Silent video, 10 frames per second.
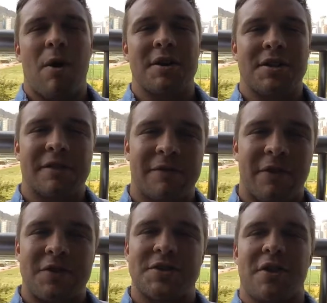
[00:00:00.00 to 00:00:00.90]
watching the
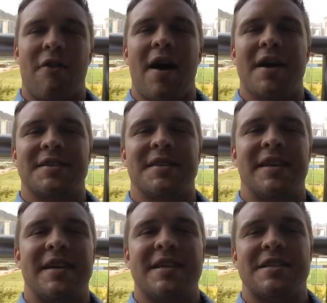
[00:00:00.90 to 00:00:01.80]
first sunrise in
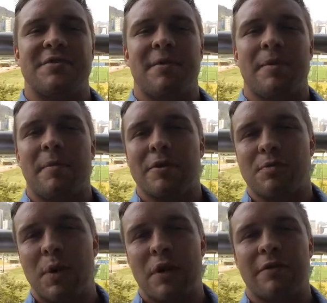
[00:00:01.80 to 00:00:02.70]
the east from the
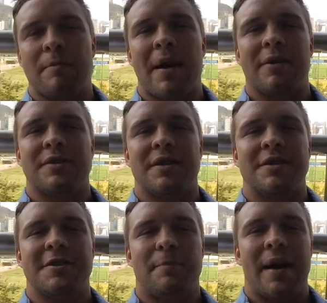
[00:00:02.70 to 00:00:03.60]
most beautiful mountain
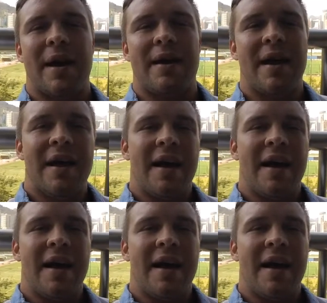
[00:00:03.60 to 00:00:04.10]
in Japan,